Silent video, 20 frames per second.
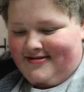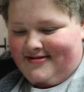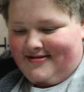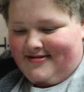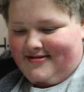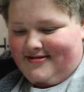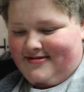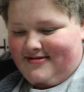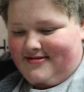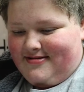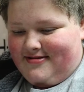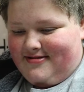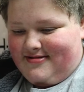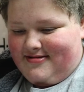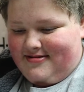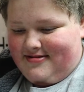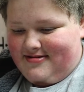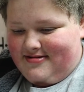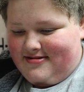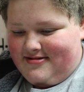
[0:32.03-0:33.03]

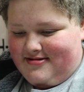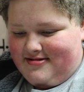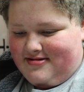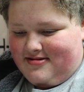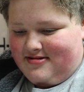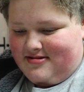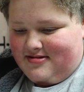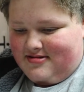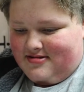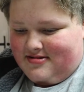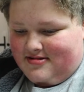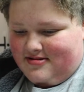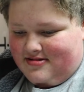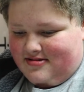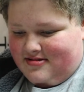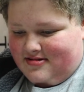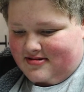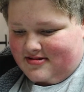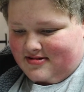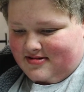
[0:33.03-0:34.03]

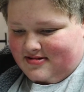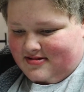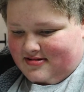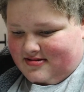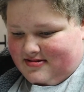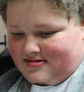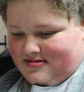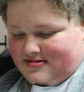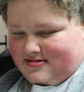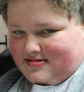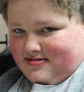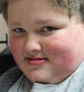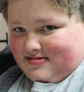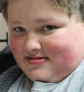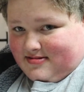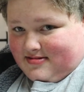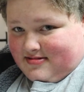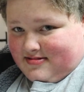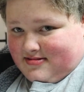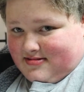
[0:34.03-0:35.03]

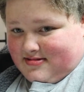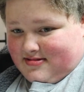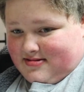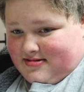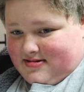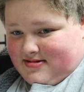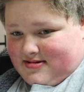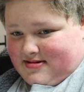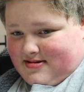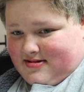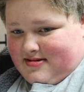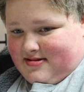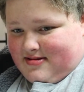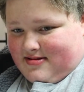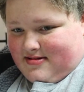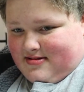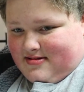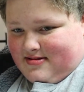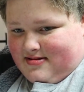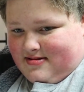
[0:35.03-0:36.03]

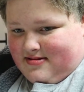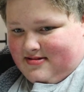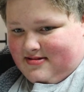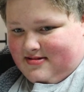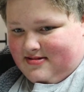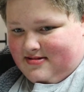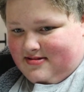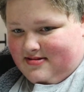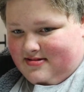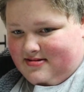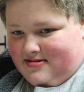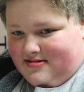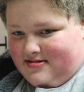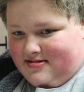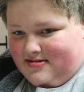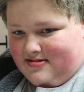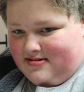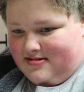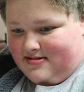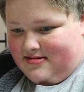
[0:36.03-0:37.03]

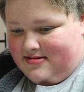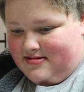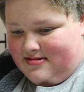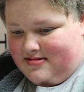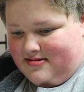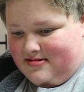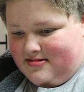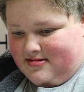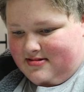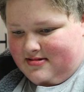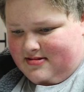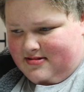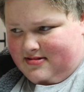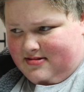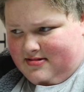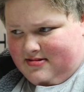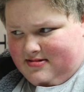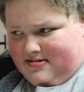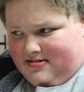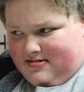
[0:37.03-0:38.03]

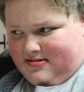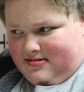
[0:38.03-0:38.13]
(silent)